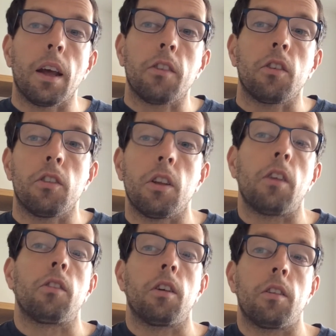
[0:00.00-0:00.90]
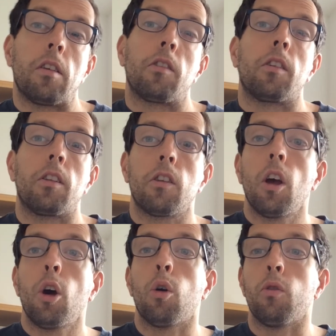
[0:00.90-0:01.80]
escalates
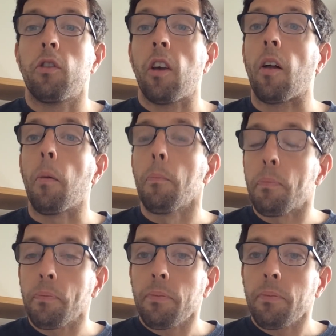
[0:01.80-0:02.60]
until